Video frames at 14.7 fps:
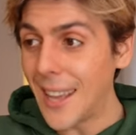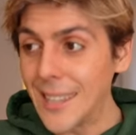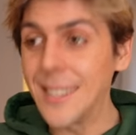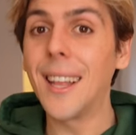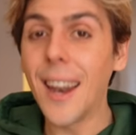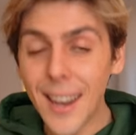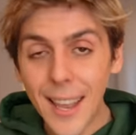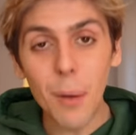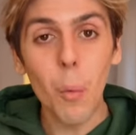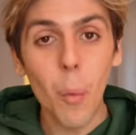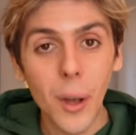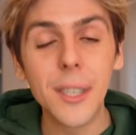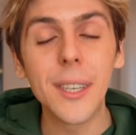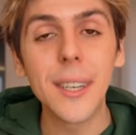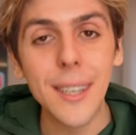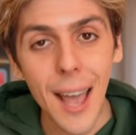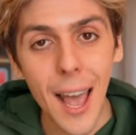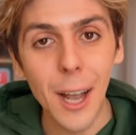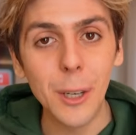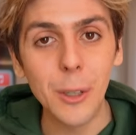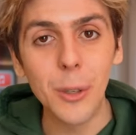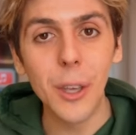is that it wasn't
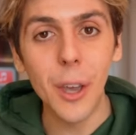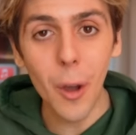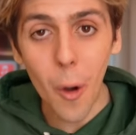actually